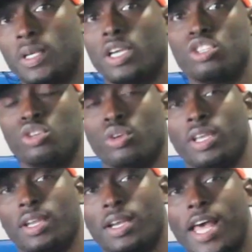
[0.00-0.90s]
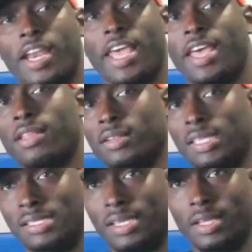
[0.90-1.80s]
because you can get a lot of
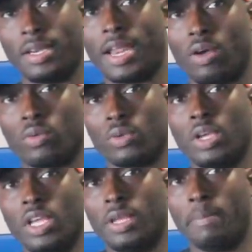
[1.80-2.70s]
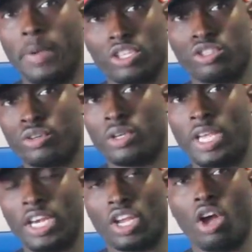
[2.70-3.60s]
athletes in and out, measured
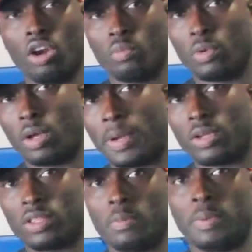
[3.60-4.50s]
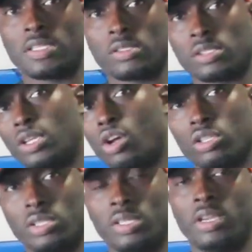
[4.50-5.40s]
and gone about their business and
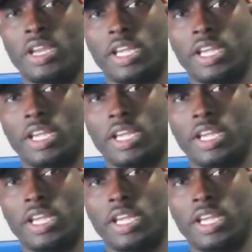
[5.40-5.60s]
on to their